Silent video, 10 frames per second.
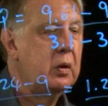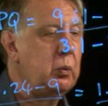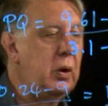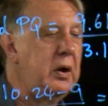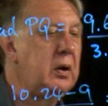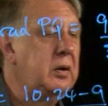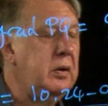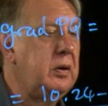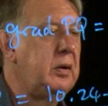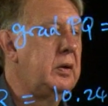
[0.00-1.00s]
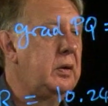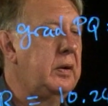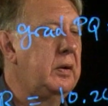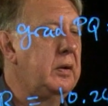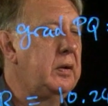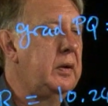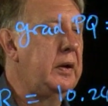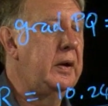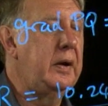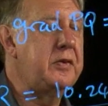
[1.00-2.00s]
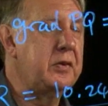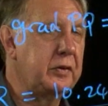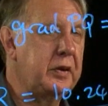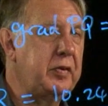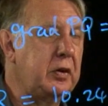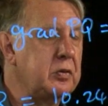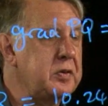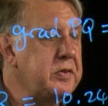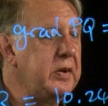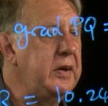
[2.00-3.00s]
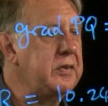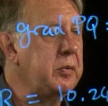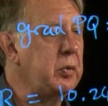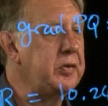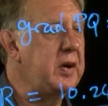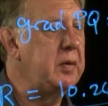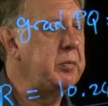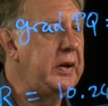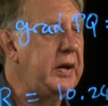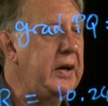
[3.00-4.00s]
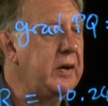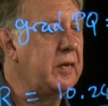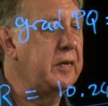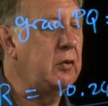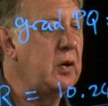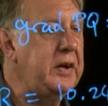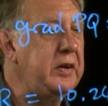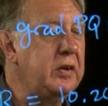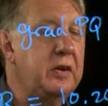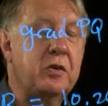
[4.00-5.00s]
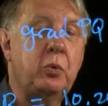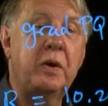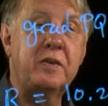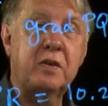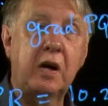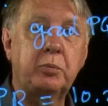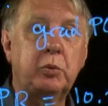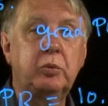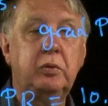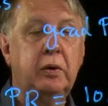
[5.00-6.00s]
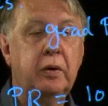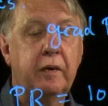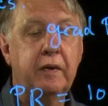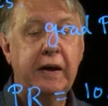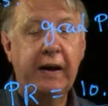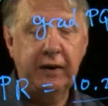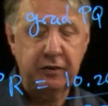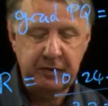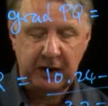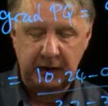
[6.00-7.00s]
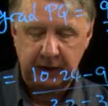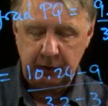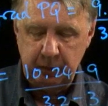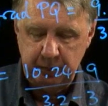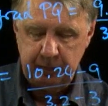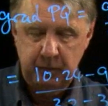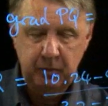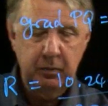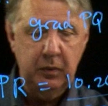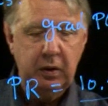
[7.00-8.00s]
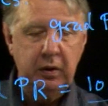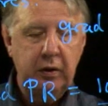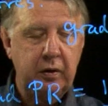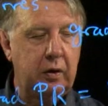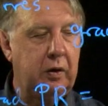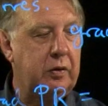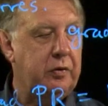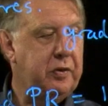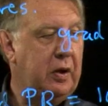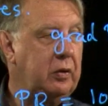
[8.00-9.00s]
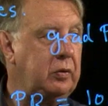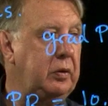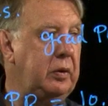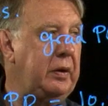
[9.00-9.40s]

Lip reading: Well, it's not difficult to see, is it, what's happening here, that the gradient is always double the x value. So